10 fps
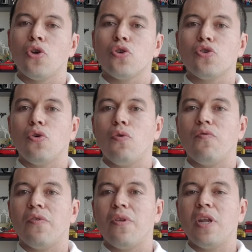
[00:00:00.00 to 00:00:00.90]
So,
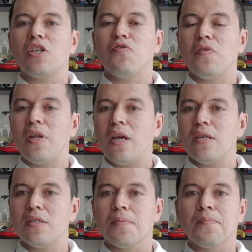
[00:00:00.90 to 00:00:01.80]
for the next few
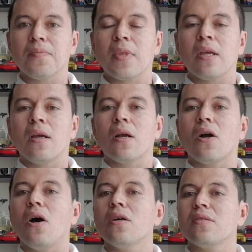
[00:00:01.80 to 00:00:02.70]
days,
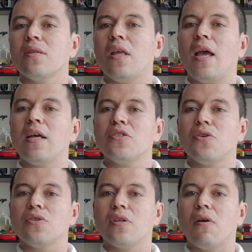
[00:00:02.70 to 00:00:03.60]
Constantly ask
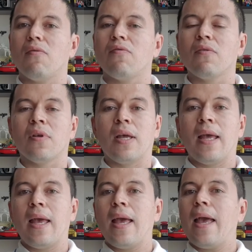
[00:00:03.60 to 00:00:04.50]
yourself,
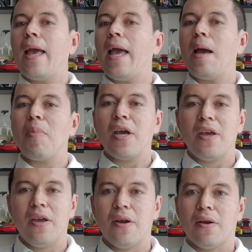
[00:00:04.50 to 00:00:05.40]
Am I
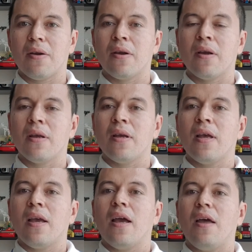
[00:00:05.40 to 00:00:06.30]
here?
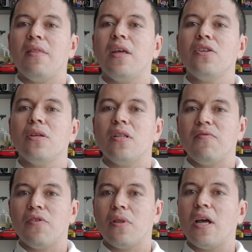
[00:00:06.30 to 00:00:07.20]
And then to
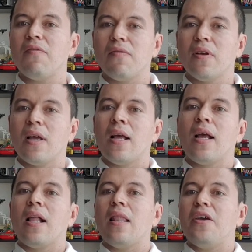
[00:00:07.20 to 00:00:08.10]
live your life
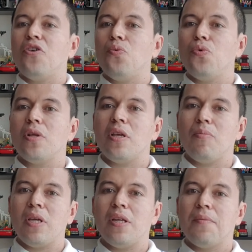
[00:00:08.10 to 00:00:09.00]
like you really
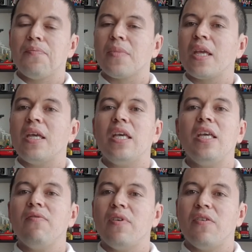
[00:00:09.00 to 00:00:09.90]
mean it,
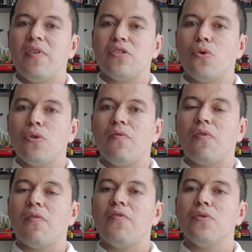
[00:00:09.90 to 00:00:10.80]
even if it's only
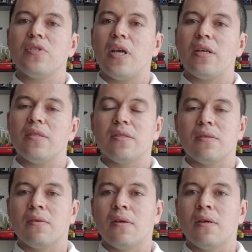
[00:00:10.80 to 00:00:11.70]
for a few seconds.